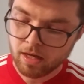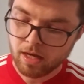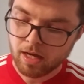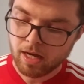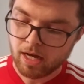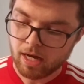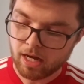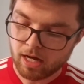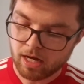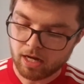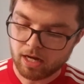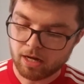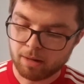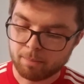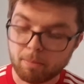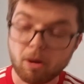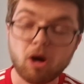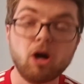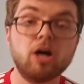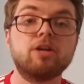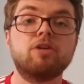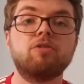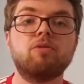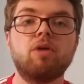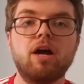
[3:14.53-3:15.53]

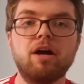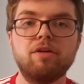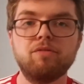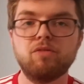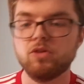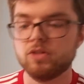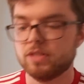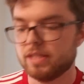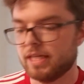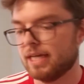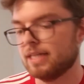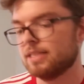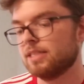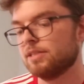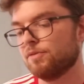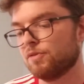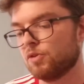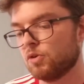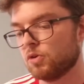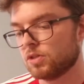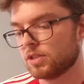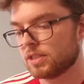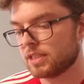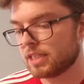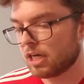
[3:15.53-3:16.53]
Upon arrival, yes, of
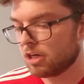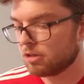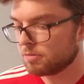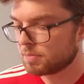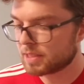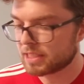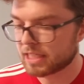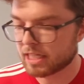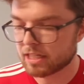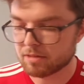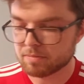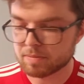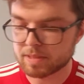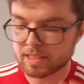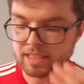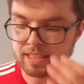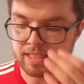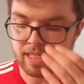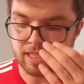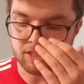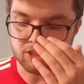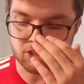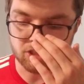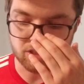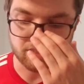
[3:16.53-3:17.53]
course, help set up
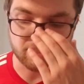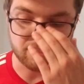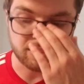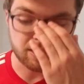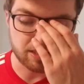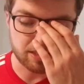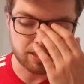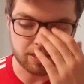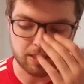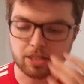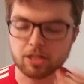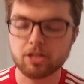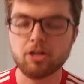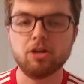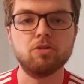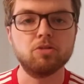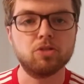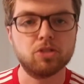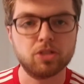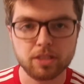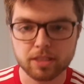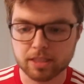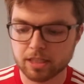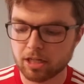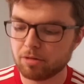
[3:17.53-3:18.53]
stations, the
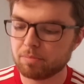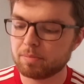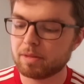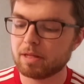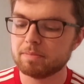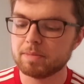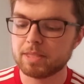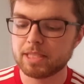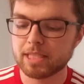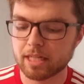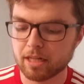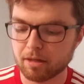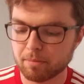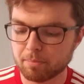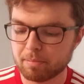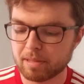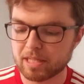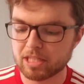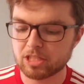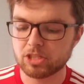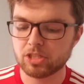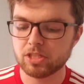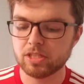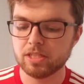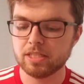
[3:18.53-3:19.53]
coaches help them set up
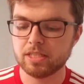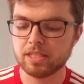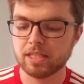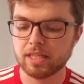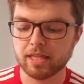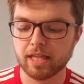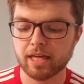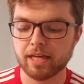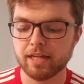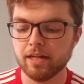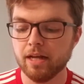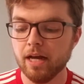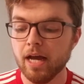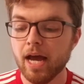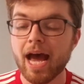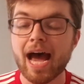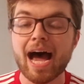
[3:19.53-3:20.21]
pitches, and then